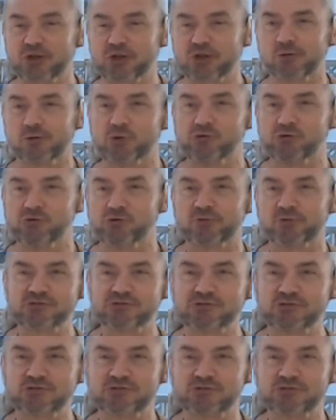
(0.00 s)
subtle
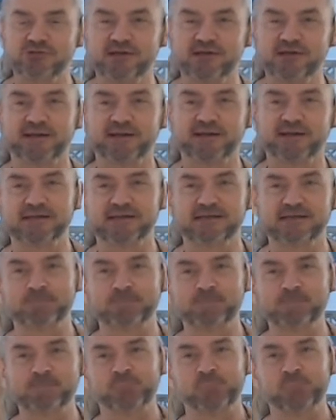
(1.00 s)
movements on the screen. You see.
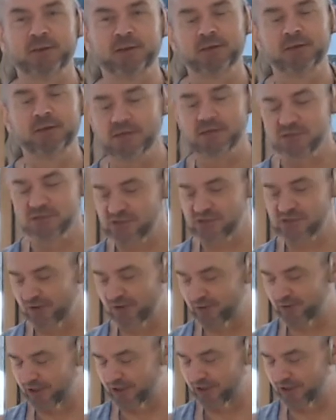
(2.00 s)

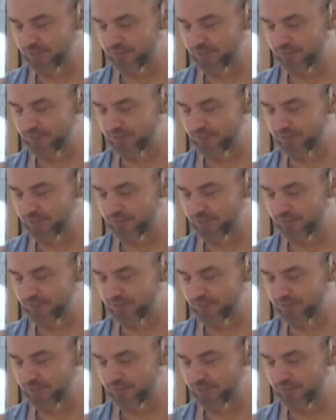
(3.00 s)
So